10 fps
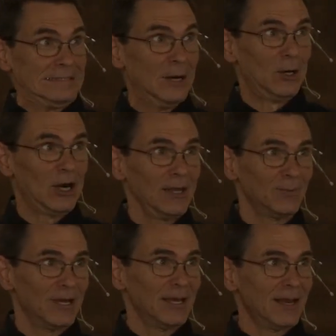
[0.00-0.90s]
All right,
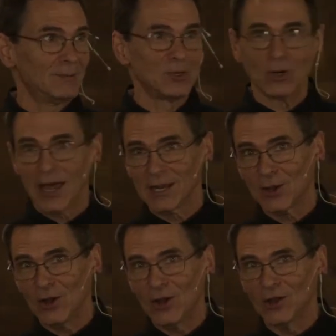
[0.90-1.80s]
well, I'm so glad I
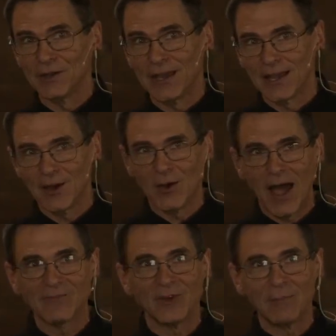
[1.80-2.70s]
called. Now
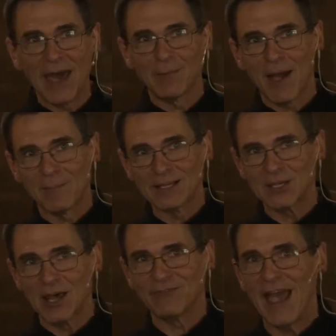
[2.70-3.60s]
I feel bad about
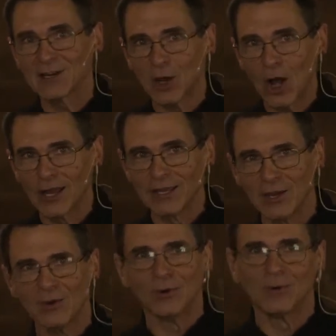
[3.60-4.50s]
myself and calling
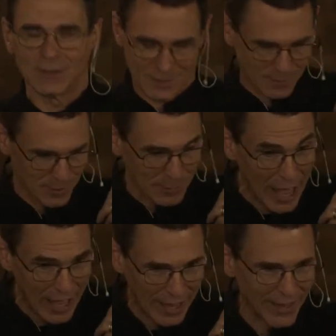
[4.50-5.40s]
you.
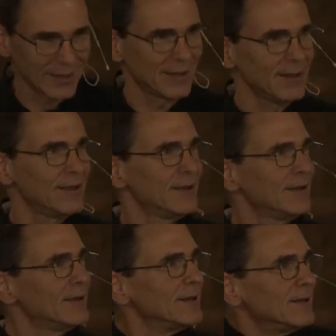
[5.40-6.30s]
Bye.
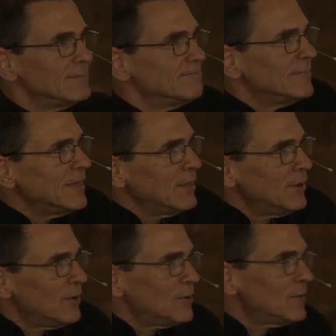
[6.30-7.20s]
You
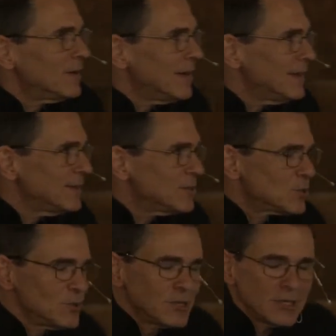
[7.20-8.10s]
know, the
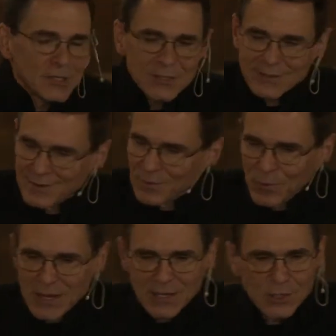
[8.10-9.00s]
truth is, we
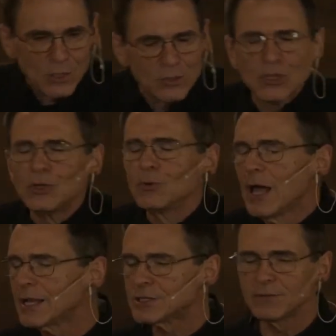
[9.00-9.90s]
can choose to do
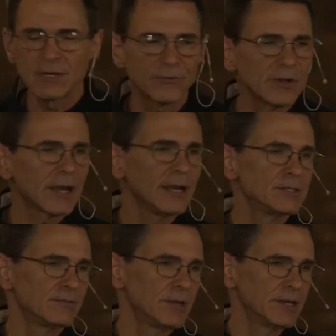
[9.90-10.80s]
lots of different kinds
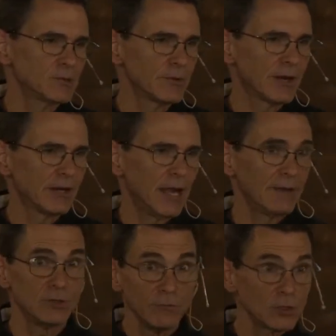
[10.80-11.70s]
of things with our lives.
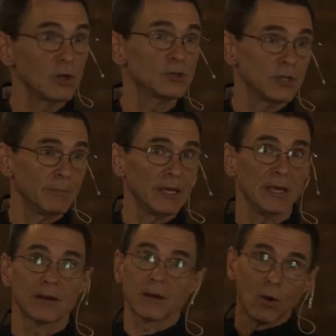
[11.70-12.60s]
You've chosen to be
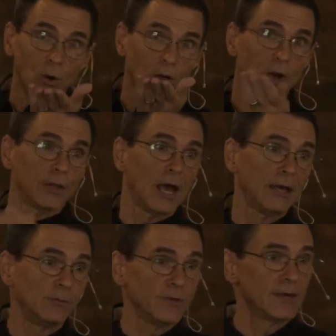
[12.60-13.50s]
here or
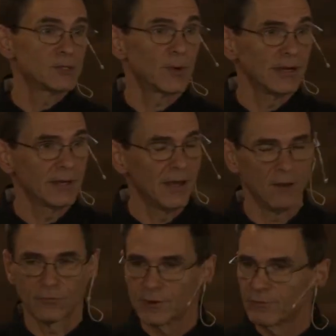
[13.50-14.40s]
online with us right now
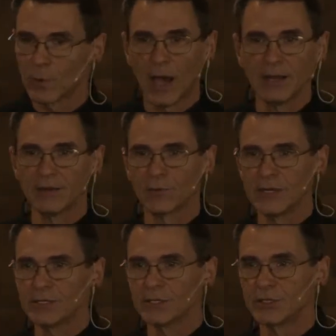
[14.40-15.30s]
for a variety of
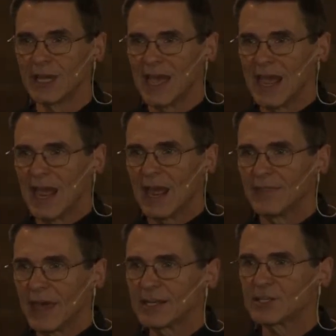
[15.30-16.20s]
reasons, and
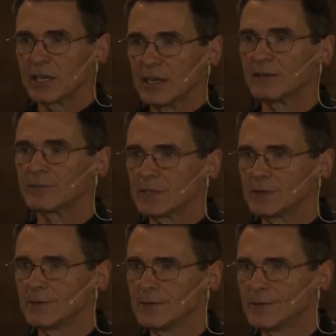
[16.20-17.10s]
that is a gift.
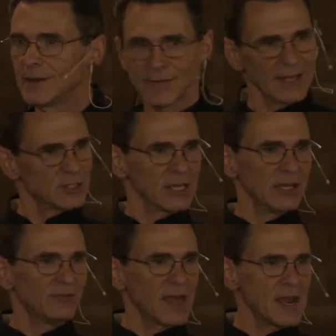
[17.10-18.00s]
And that's the
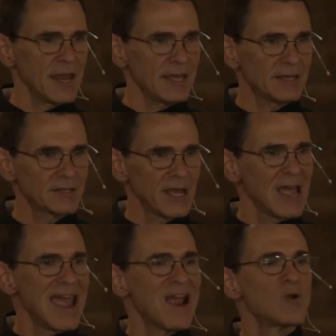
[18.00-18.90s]
gift that it is.
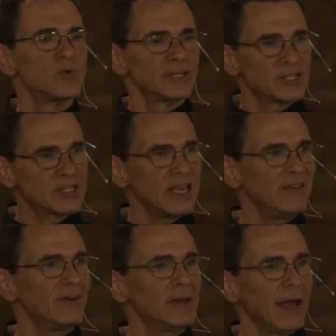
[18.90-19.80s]
Receive
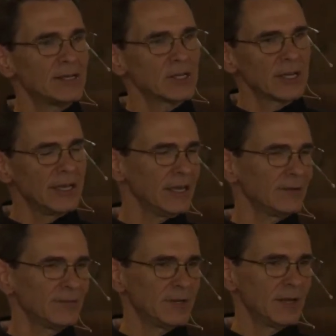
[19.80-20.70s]
it as a
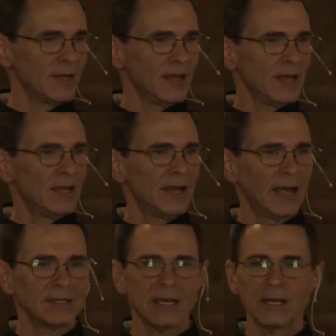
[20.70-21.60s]
gift,
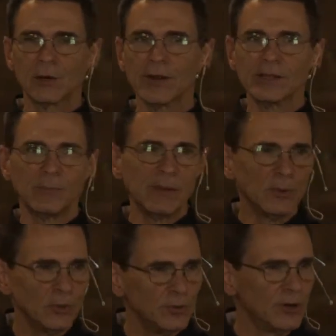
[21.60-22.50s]
not denigrate the people
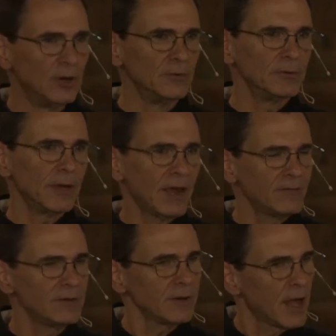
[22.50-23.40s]
who
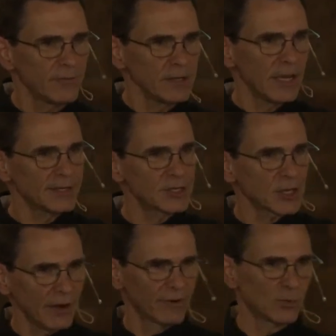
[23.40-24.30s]
haven't yet
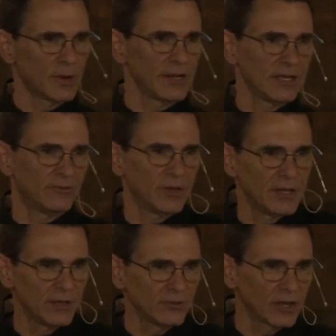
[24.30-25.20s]
discovered what a gift it
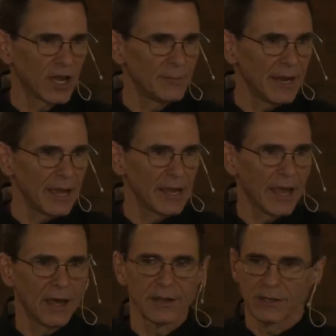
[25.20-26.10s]
is to come and hang
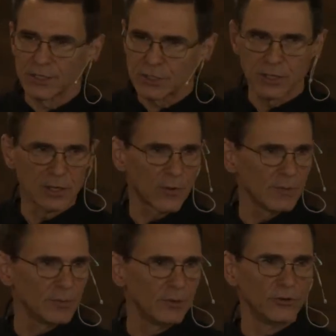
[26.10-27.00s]
out and listen to great
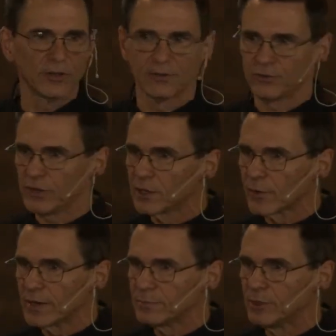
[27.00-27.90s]
music and sing
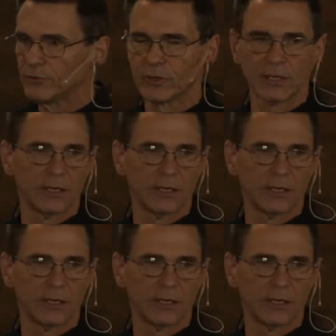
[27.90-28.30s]
great music